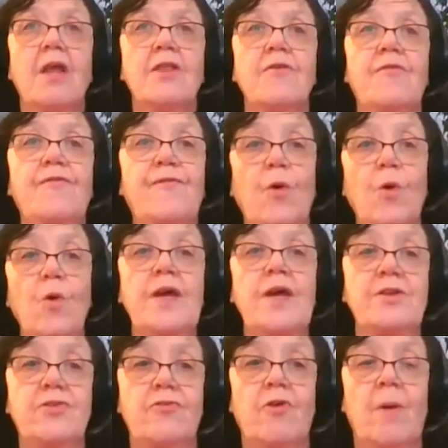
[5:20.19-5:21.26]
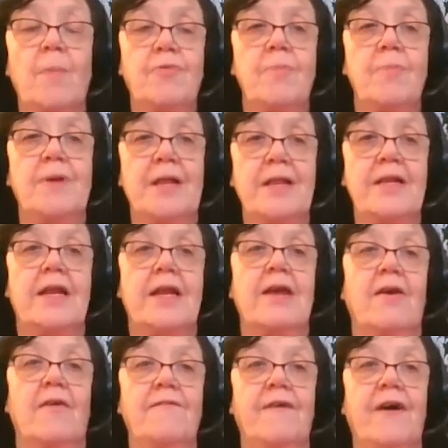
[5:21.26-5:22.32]
The full
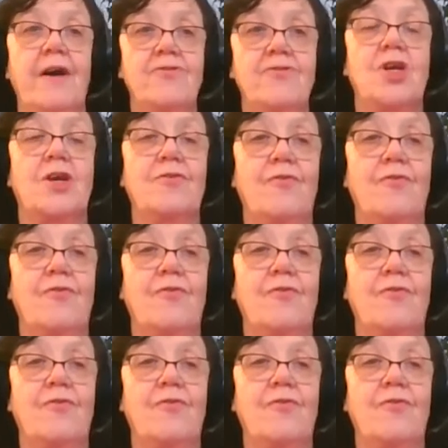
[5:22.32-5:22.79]
interoperability of 5G